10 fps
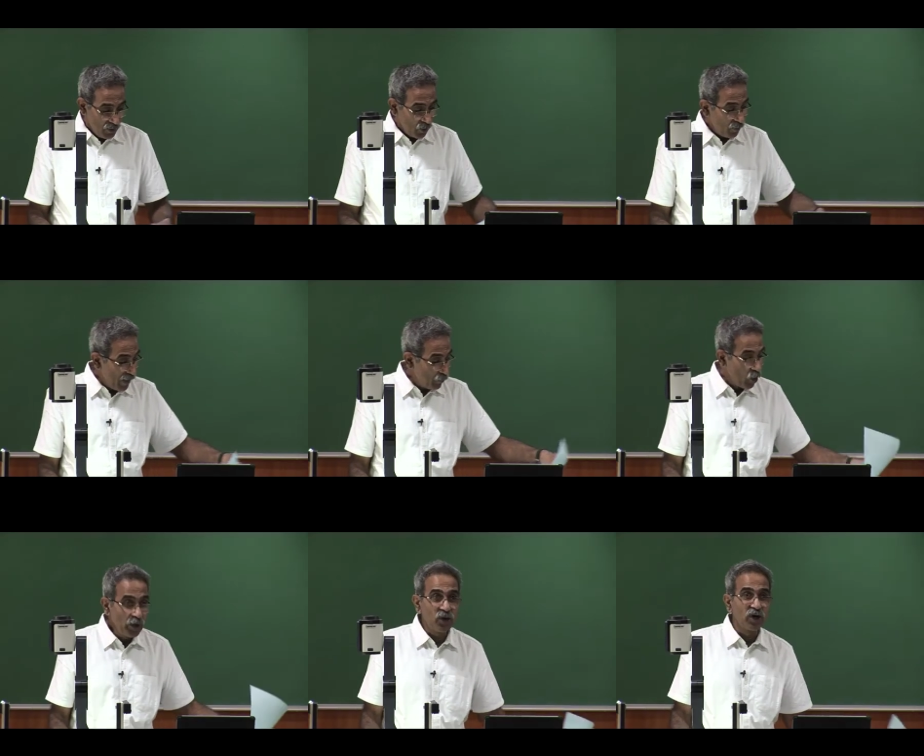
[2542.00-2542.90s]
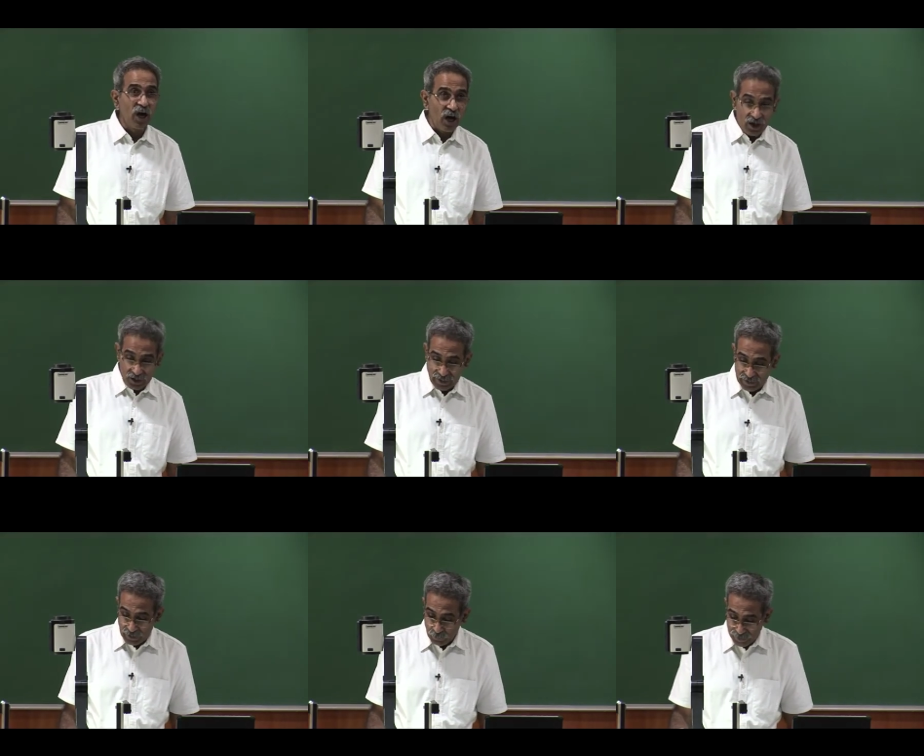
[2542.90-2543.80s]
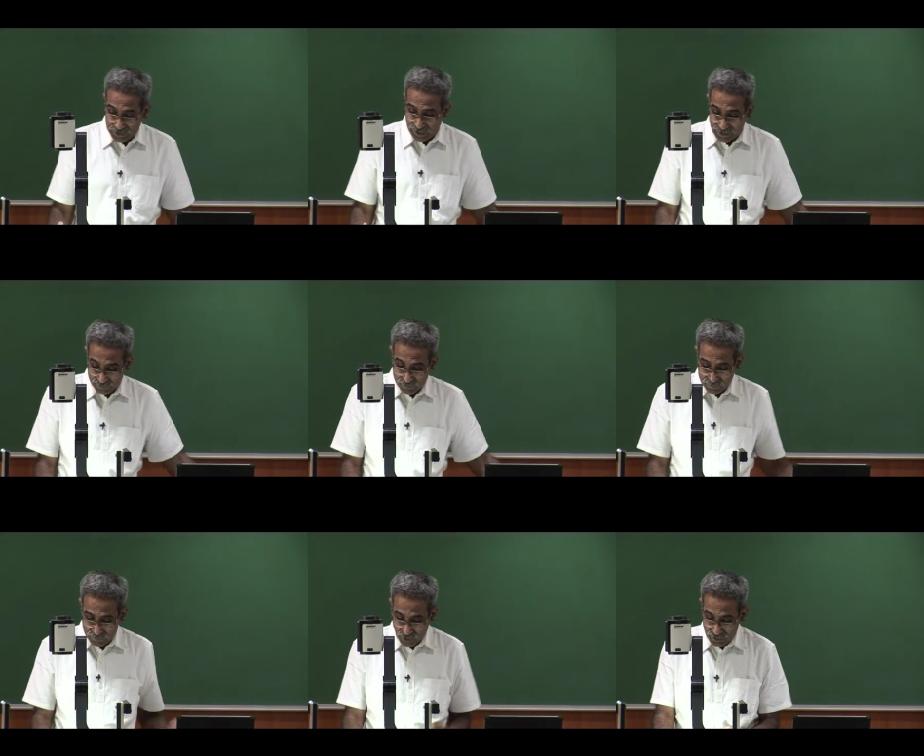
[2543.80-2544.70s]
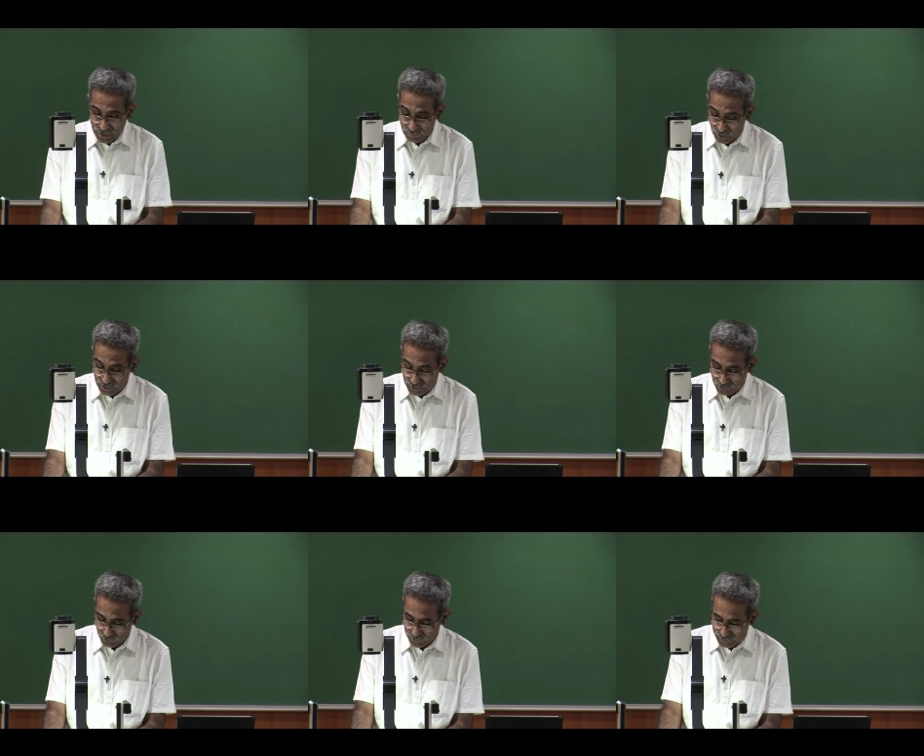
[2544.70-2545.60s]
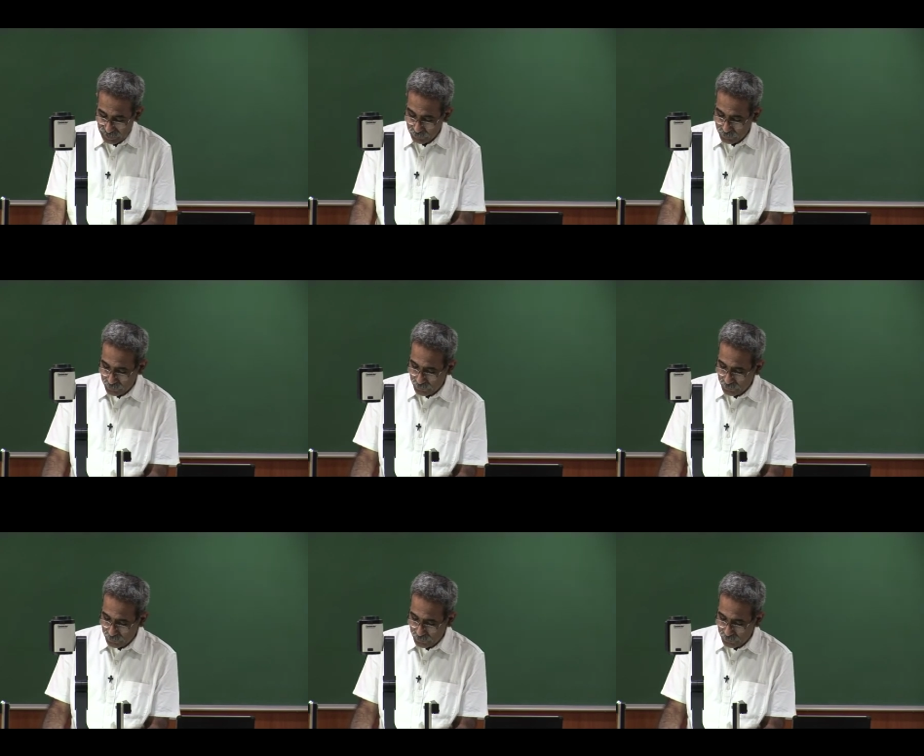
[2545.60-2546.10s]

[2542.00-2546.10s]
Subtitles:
Now I am going to draw another picture because I have already used it up.